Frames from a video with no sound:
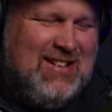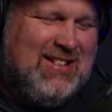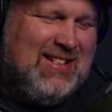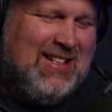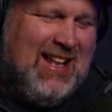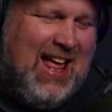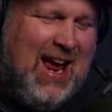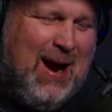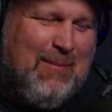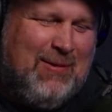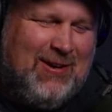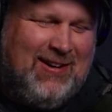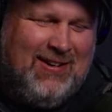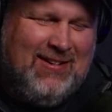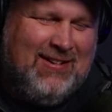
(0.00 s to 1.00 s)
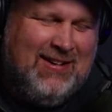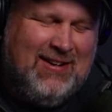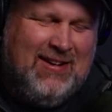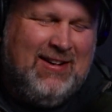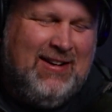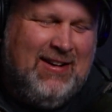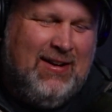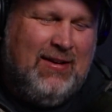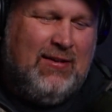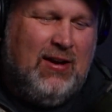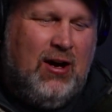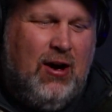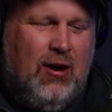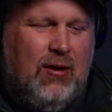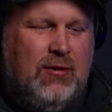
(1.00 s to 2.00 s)
Slammer.
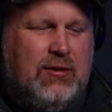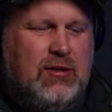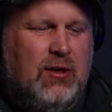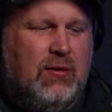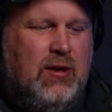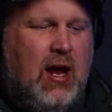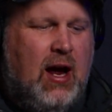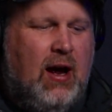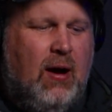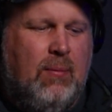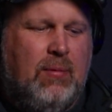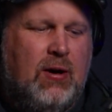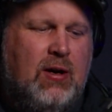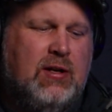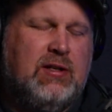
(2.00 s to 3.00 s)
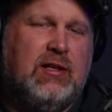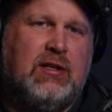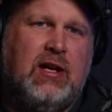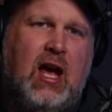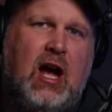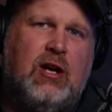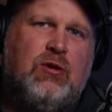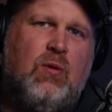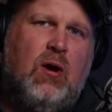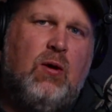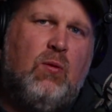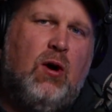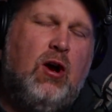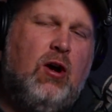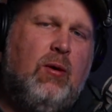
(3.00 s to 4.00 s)
So, Alberta,
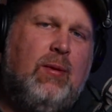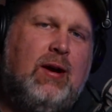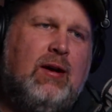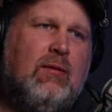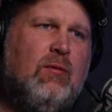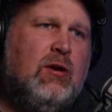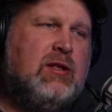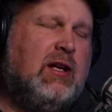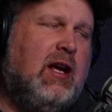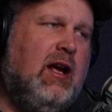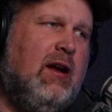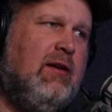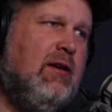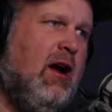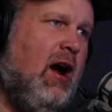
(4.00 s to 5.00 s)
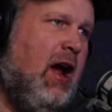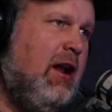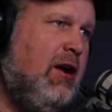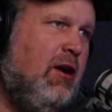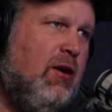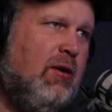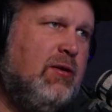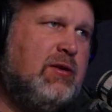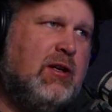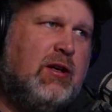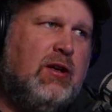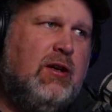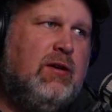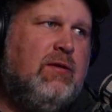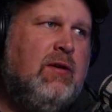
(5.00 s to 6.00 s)
Saskatchewan, Wyoming. Once again, Idaho is a
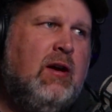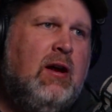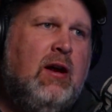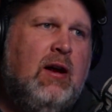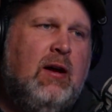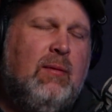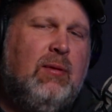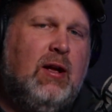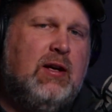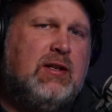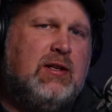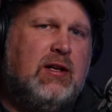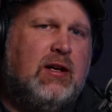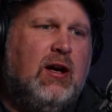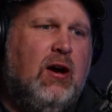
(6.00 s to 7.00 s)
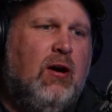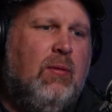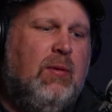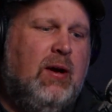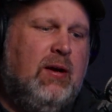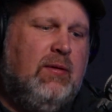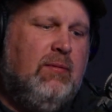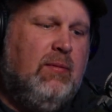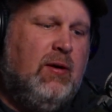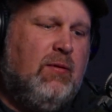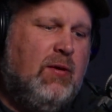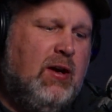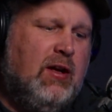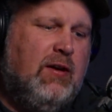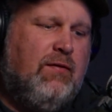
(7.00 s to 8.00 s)
good place to go, but
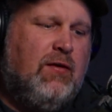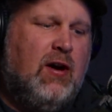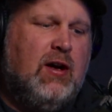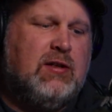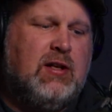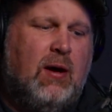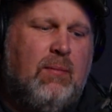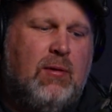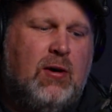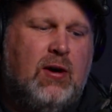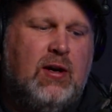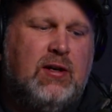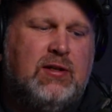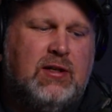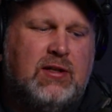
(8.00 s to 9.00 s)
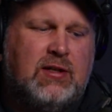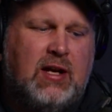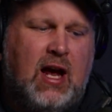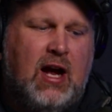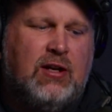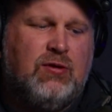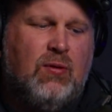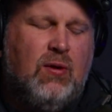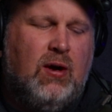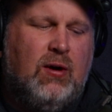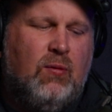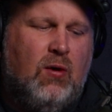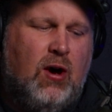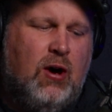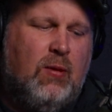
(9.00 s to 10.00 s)
really for us, Alberta, Saskatchewan,
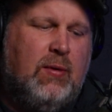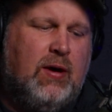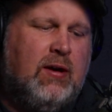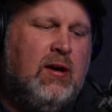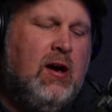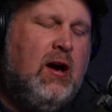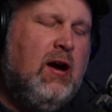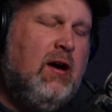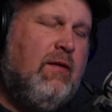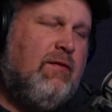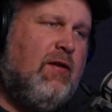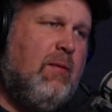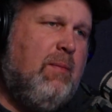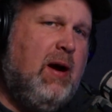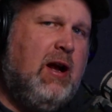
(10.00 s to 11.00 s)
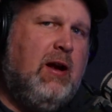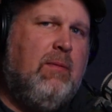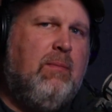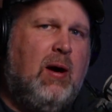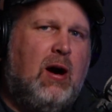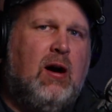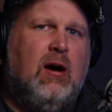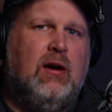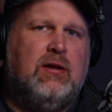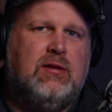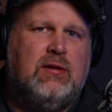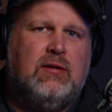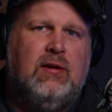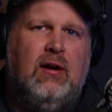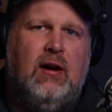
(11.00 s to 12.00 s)
and Wyoming for baited bear hunts.